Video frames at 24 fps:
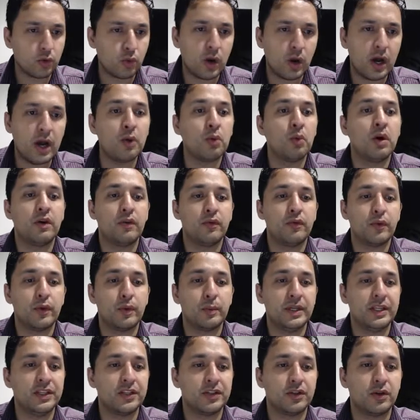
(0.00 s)
quite well for
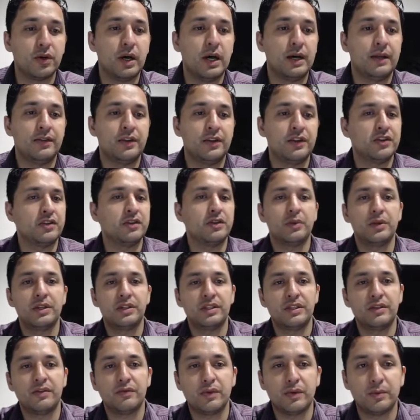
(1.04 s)
me, so I, there's no
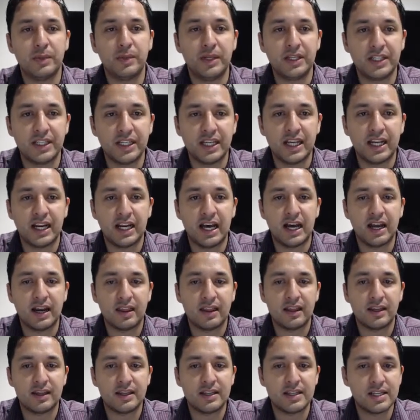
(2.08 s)
reason for me to get out of
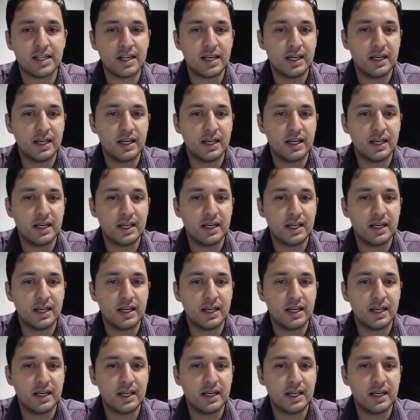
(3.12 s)
this,